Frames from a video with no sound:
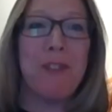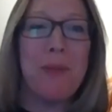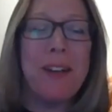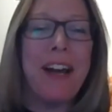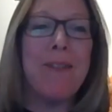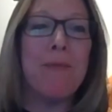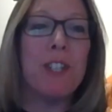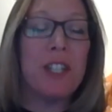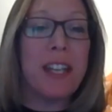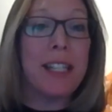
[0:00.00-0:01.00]
Robert. And we're
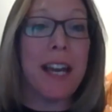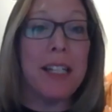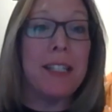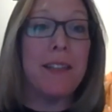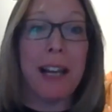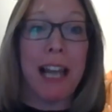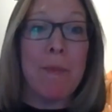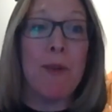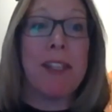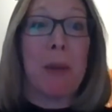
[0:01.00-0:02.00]
just excited that
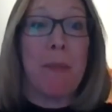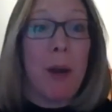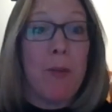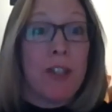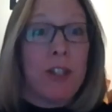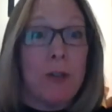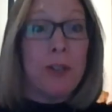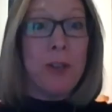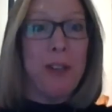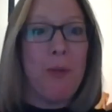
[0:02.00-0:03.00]
Climate Week's coming up so soon,